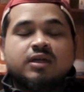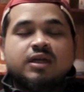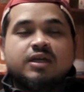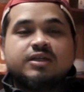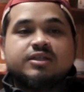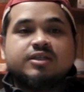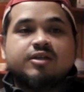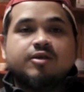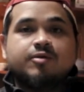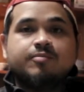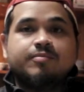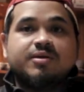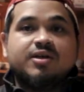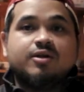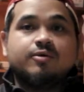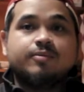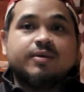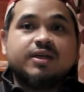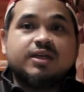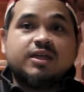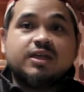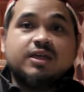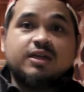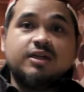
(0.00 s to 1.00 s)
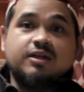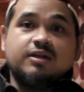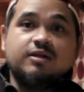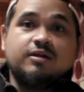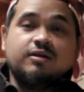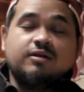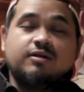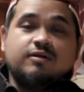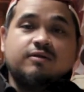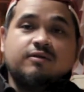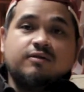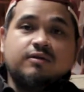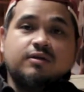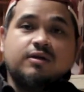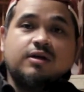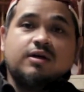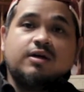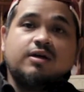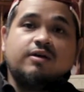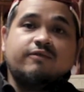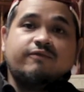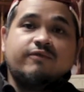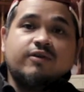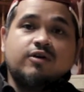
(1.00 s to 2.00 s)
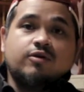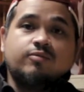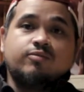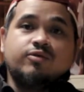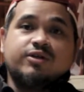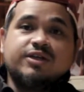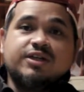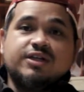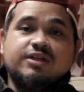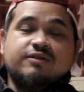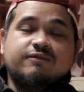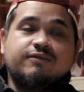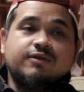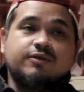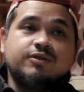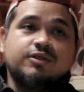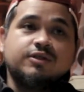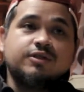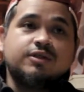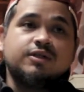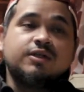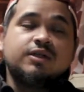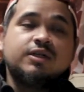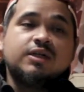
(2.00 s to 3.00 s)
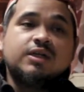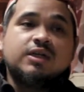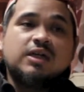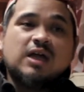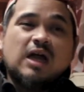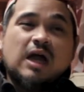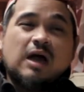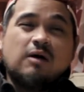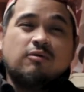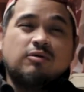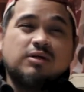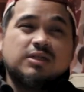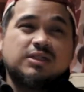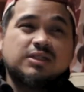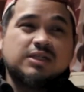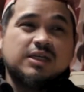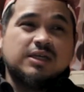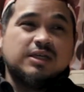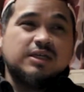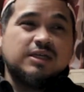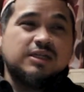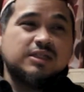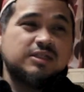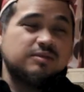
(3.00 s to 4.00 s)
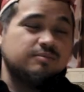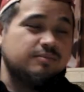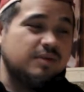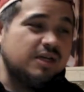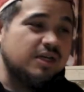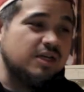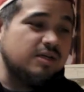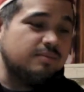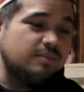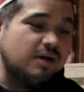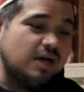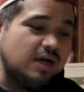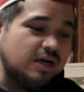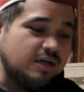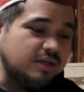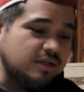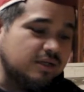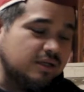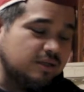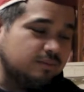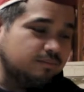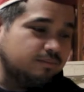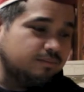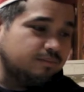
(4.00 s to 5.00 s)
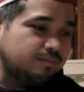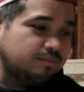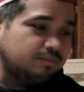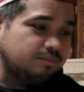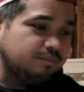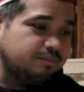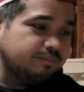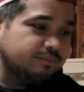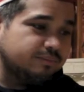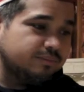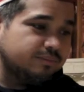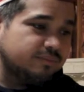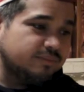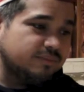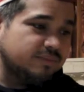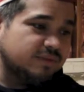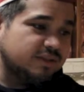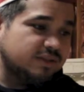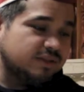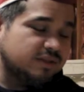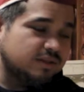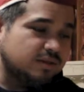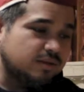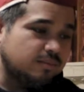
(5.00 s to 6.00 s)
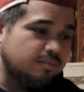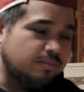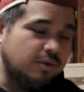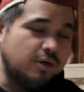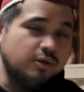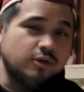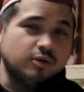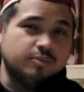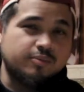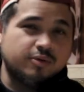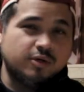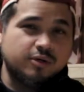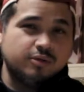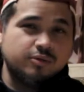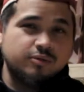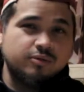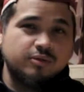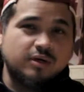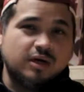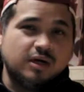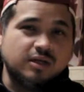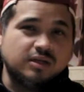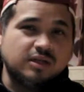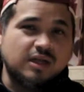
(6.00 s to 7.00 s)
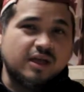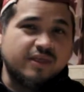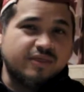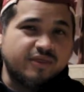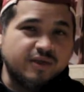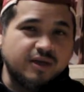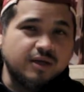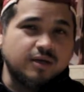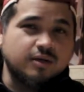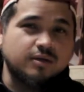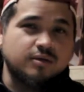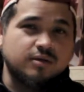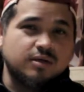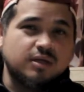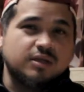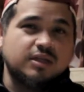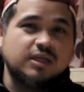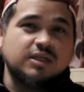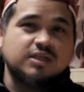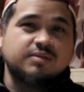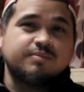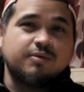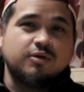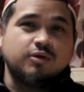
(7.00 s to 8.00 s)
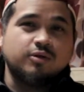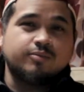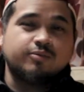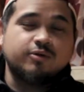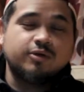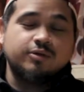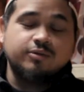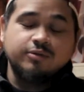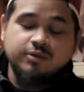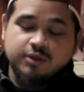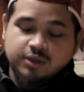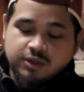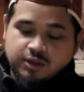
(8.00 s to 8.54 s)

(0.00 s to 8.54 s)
is the Peter McKinnon variable ND filter. I want to say it's made by Polar Pro. I think it's Polar Pro,